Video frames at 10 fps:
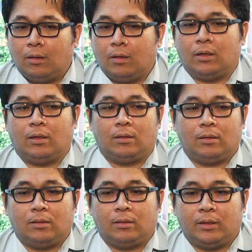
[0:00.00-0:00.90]
Oh,
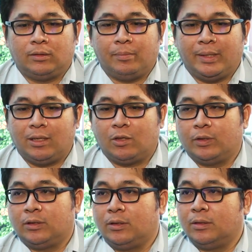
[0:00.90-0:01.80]
that's a meta
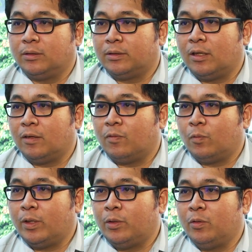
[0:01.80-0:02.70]
question in itself.
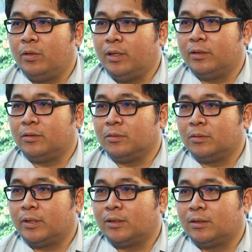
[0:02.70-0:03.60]
What do you need to
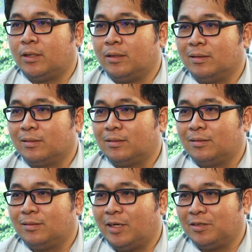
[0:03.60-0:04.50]
kickstart
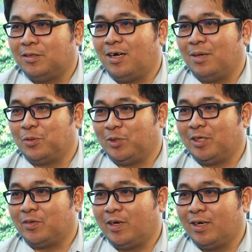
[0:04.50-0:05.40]
a national car
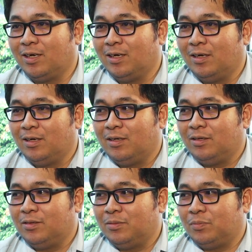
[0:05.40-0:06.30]
project,
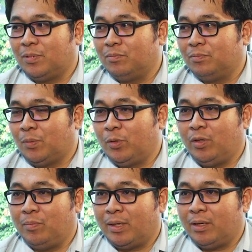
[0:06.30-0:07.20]
right? Probably you
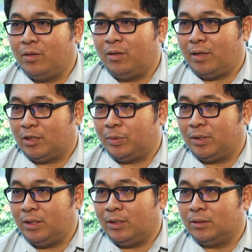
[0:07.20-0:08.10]
need money, you need
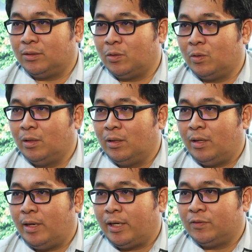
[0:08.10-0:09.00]
expertise. So
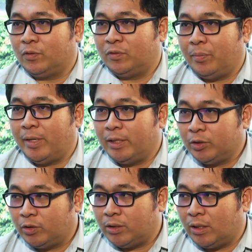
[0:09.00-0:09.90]
I guess for
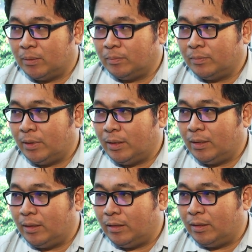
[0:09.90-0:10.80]

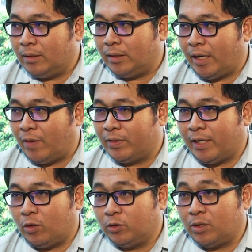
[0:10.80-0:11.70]
DreamEDGE, they have a
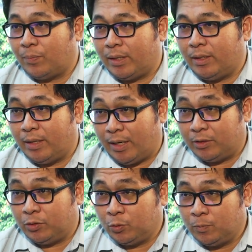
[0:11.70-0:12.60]
technological partner in
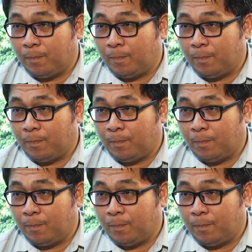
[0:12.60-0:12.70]
Daihatsu.